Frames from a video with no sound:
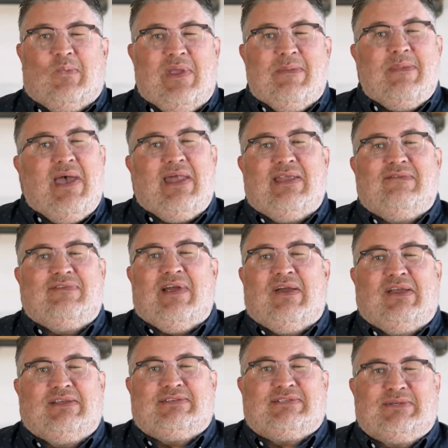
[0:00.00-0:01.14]
we met in
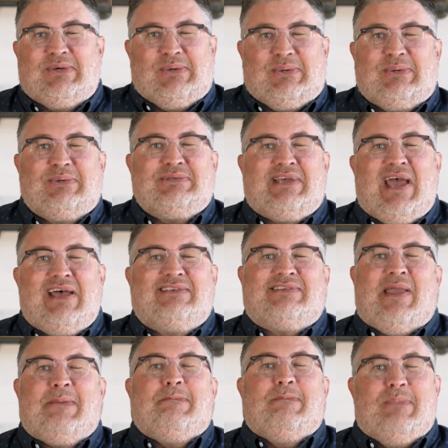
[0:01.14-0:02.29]
various schools as
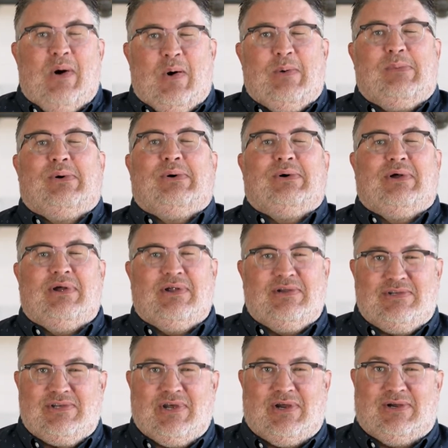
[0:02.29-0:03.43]
a mobile
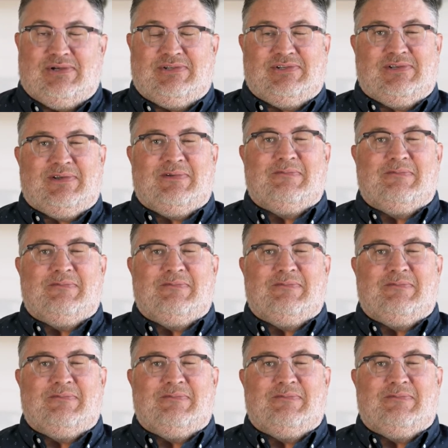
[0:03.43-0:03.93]
church.